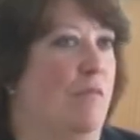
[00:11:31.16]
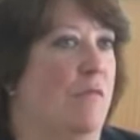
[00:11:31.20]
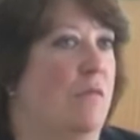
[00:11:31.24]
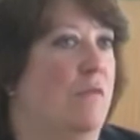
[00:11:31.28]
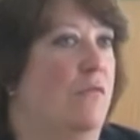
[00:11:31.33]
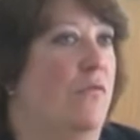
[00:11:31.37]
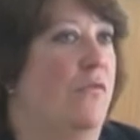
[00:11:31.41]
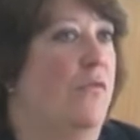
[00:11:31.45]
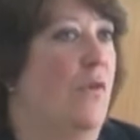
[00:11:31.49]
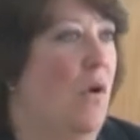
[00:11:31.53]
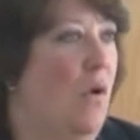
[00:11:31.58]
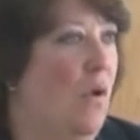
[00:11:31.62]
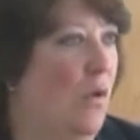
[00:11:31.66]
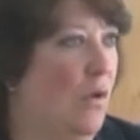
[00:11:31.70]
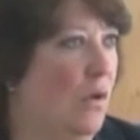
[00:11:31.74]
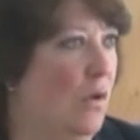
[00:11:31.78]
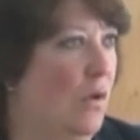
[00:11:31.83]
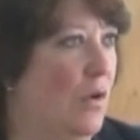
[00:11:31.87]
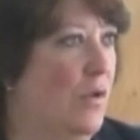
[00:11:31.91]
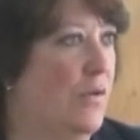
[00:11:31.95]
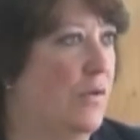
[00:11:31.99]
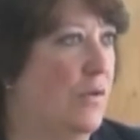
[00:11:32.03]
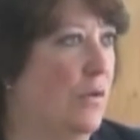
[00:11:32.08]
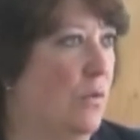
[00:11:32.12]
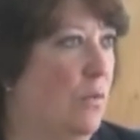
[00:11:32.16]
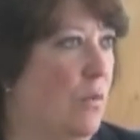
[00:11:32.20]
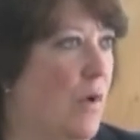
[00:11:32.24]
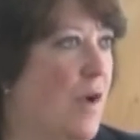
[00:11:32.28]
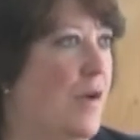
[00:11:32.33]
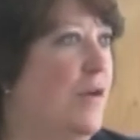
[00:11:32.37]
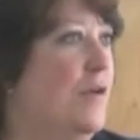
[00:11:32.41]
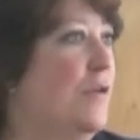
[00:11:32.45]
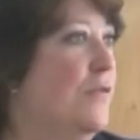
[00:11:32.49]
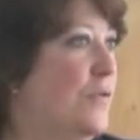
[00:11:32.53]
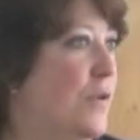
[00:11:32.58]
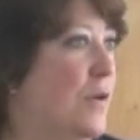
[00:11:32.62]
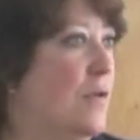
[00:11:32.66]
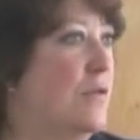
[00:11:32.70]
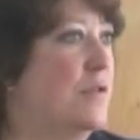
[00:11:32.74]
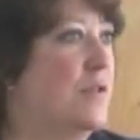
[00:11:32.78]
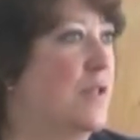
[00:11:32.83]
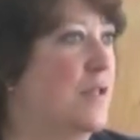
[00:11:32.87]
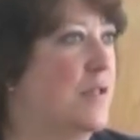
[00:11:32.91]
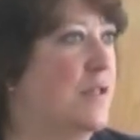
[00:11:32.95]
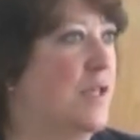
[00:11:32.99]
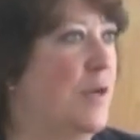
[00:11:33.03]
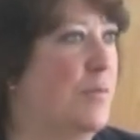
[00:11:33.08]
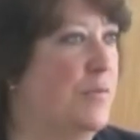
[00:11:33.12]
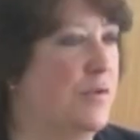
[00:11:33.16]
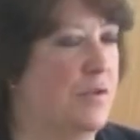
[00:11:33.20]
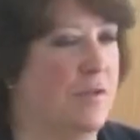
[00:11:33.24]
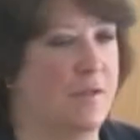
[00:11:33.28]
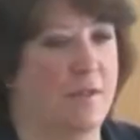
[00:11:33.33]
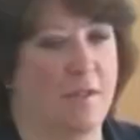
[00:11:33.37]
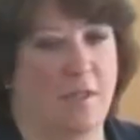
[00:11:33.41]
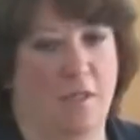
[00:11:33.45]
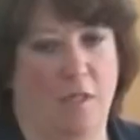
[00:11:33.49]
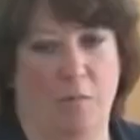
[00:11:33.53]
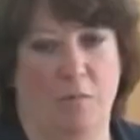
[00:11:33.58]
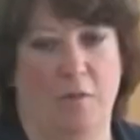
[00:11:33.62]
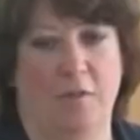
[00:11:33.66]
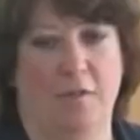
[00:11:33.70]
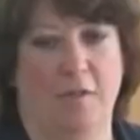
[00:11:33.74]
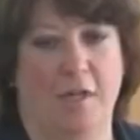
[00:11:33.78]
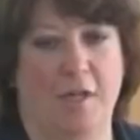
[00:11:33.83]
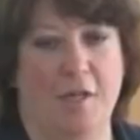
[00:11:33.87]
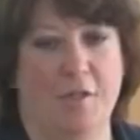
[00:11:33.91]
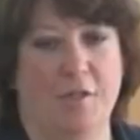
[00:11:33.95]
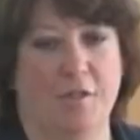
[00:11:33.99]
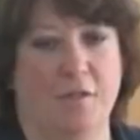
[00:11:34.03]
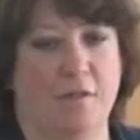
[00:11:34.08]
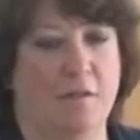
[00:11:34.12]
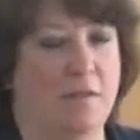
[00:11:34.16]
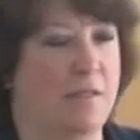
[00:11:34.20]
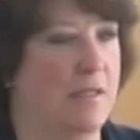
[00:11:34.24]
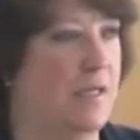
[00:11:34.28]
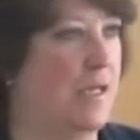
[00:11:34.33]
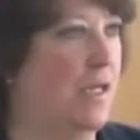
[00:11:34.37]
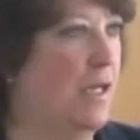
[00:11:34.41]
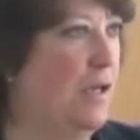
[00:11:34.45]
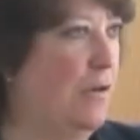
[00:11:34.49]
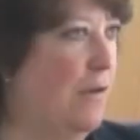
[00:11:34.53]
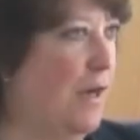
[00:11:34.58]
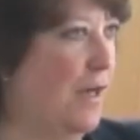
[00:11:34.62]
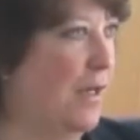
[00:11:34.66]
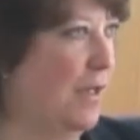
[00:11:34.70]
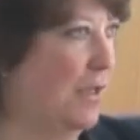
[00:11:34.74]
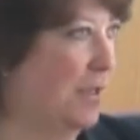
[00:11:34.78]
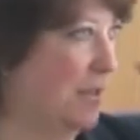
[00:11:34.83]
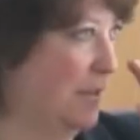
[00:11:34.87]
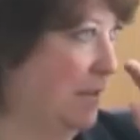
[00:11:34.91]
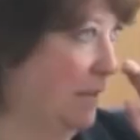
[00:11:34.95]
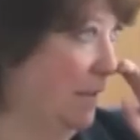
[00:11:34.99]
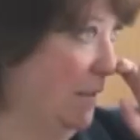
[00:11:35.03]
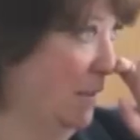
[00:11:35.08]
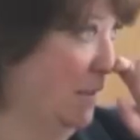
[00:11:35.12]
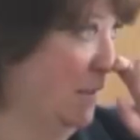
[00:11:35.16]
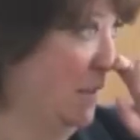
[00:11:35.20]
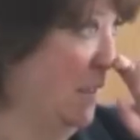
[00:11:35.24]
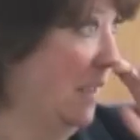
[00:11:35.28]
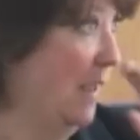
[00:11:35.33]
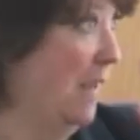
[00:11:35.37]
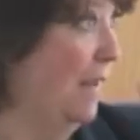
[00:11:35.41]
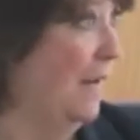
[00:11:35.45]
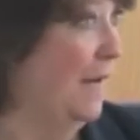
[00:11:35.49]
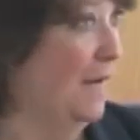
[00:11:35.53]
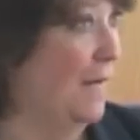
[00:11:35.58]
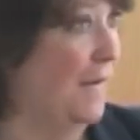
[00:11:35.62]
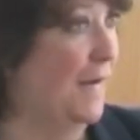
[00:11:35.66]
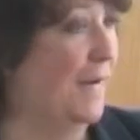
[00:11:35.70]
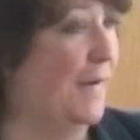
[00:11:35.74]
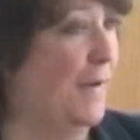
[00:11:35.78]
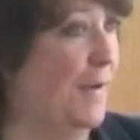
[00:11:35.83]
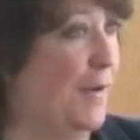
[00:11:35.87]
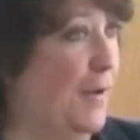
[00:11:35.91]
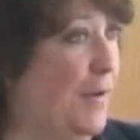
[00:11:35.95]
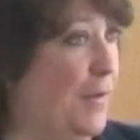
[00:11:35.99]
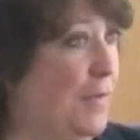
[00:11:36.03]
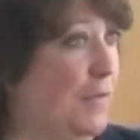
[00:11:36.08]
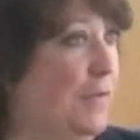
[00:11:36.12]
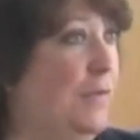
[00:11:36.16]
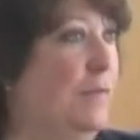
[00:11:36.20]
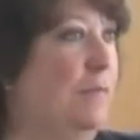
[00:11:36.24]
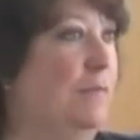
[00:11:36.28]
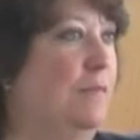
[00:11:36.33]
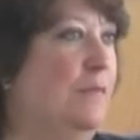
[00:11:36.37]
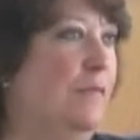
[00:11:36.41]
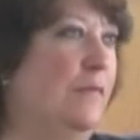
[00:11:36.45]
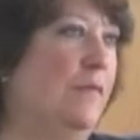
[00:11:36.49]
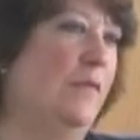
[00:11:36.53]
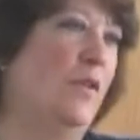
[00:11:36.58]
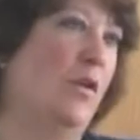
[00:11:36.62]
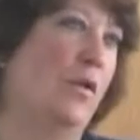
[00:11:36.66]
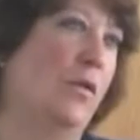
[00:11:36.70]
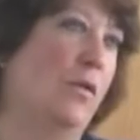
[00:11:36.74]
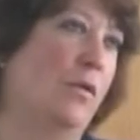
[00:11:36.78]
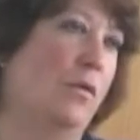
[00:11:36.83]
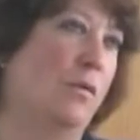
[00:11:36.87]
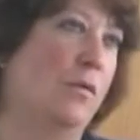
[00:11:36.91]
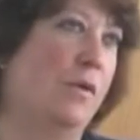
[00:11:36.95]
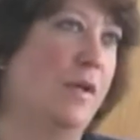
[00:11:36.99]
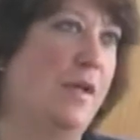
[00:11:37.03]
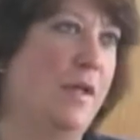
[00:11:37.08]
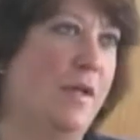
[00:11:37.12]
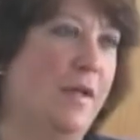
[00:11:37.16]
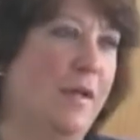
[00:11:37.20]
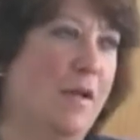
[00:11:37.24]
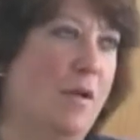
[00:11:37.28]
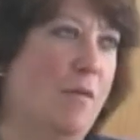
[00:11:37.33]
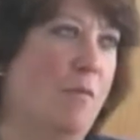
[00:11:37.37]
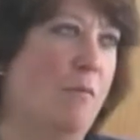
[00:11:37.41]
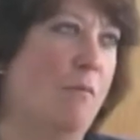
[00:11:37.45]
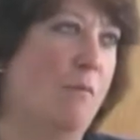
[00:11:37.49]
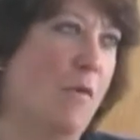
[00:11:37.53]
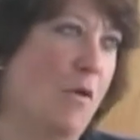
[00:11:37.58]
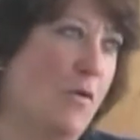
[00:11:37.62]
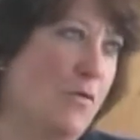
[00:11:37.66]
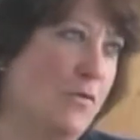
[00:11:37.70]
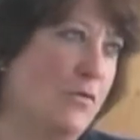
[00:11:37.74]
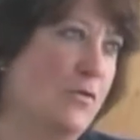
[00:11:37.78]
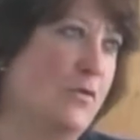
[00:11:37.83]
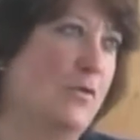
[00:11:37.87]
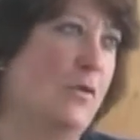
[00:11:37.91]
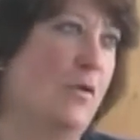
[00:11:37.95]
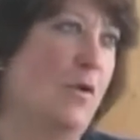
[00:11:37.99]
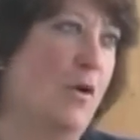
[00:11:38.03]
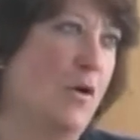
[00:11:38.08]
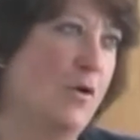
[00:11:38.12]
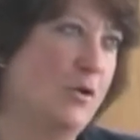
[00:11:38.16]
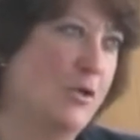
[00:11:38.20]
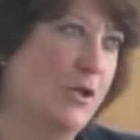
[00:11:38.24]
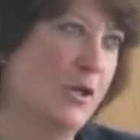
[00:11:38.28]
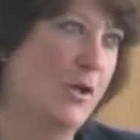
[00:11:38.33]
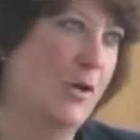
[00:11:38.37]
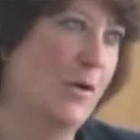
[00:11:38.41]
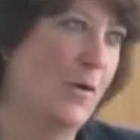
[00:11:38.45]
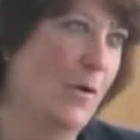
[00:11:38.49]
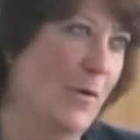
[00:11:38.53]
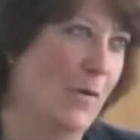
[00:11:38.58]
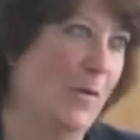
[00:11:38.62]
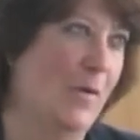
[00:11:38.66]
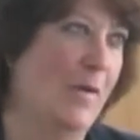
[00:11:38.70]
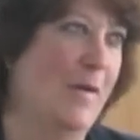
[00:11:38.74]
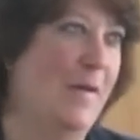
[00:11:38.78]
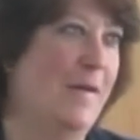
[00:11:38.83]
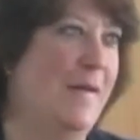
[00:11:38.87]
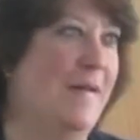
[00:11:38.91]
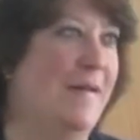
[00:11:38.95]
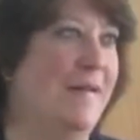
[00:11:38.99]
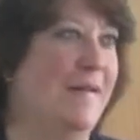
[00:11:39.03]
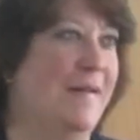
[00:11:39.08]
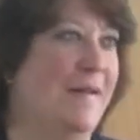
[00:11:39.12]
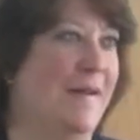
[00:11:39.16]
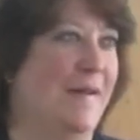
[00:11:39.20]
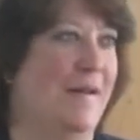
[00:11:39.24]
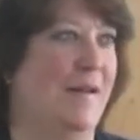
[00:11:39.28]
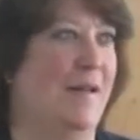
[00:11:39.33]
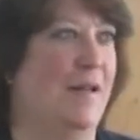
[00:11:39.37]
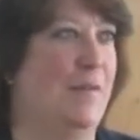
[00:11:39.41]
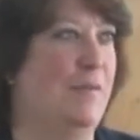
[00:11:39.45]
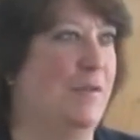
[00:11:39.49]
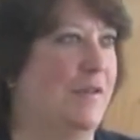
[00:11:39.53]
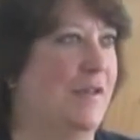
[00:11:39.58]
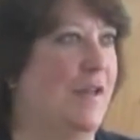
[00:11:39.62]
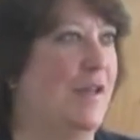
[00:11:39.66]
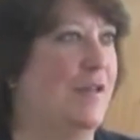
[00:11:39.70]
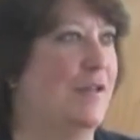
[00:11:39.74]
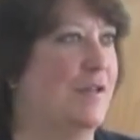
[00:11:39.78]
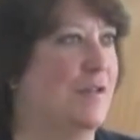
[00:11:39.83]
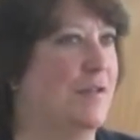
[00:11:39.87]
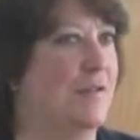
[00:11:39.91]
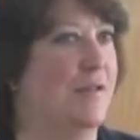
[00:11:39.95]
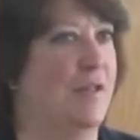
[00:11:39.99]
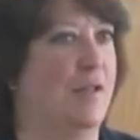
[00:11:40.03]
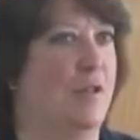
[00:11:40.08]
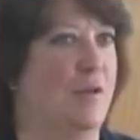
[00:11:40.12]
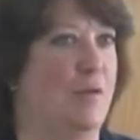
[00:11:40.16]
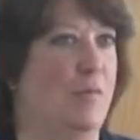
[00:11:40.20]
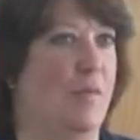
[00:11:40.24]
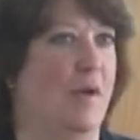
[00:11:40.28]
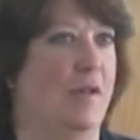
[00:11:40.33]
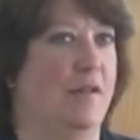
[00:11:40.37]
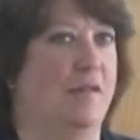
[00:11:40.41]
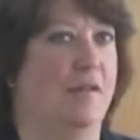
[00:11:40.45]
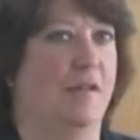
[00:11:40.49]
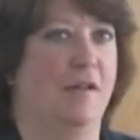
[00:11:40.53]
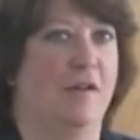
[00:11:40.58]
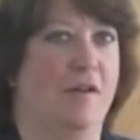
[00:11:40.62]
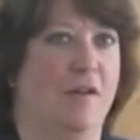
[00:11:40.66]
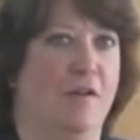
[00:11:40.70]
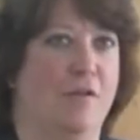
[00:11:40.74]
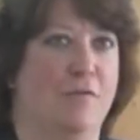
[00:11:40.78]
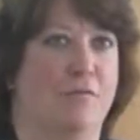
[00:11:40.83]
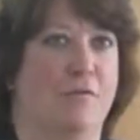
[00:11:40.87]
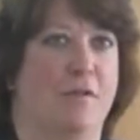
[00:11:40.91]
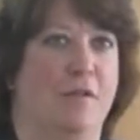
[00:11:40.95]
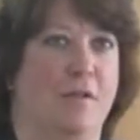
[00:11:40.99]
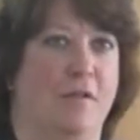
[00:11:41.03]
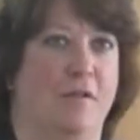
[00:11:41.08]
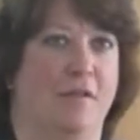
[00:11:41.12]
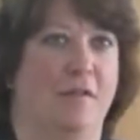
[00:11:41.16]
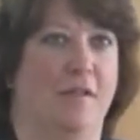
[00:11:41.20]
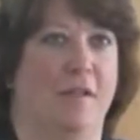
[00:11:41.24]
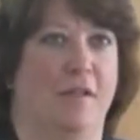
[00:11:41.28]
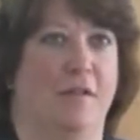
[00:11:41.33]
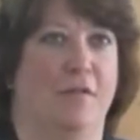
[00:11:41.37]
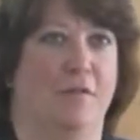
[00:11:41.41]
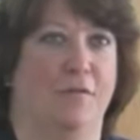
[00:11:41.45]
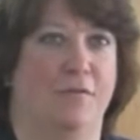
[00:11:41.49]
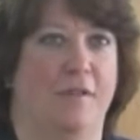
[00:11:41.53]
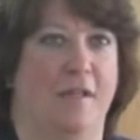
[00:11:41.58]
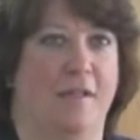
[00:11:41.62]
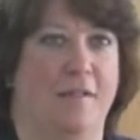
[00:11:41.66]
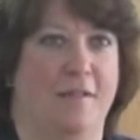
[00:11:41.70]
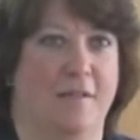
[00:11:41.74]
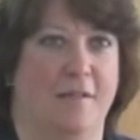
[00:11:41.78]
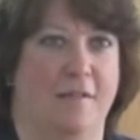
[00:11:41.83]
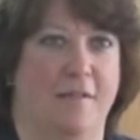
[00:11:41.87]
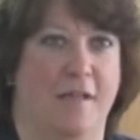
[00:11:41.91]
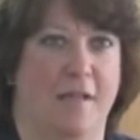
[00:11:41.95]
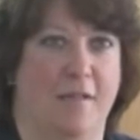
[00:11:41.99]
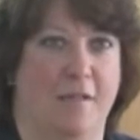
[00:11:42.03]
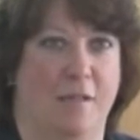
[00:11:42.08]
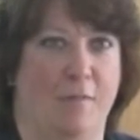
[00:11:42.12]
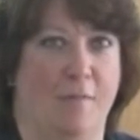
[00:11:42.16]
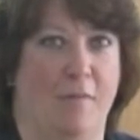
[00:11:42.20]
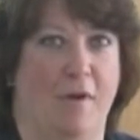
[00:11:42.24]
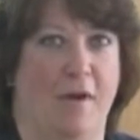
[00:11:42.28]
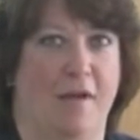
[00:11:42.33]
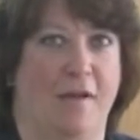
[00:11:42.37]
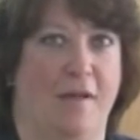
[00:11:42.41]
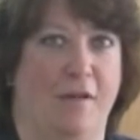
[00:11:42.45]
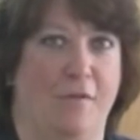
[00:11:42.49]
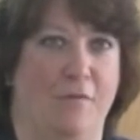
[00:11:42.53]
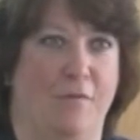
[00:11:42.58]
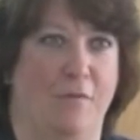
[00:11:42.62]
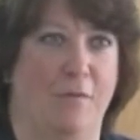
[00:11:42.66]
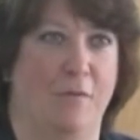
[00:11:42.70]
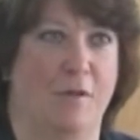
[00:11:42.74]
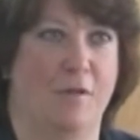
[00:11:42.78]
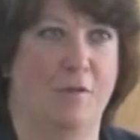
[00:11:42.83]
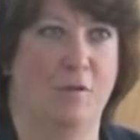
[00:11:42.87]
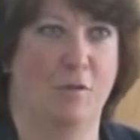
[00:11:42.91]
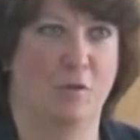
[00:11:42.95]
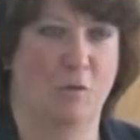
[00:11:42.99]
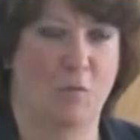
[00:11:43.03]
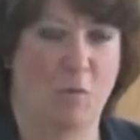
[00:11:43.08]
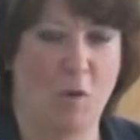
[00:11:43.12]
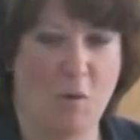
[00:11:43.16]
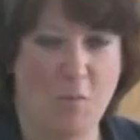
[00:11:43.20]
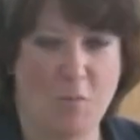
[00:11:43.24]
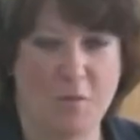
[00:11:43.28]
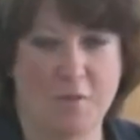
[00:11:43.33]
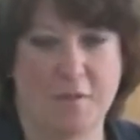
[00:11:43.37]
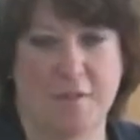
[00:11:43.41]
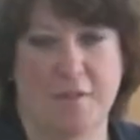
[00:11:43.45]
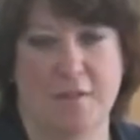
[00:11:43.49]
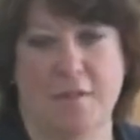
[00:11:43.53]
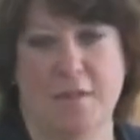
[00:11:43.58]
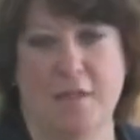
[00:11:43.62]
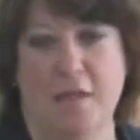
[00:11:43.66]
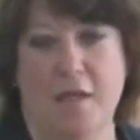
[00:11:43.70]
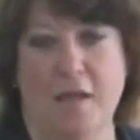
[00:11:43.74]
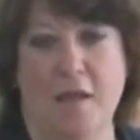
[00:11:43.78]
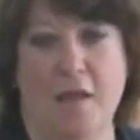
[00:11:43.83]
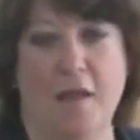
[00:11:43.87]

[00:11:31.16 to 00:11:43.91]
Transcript: fall under one of those exceptions and limitations? Here I listed the three most logical limitations that you might think of when you think of text and data mining for research purposes.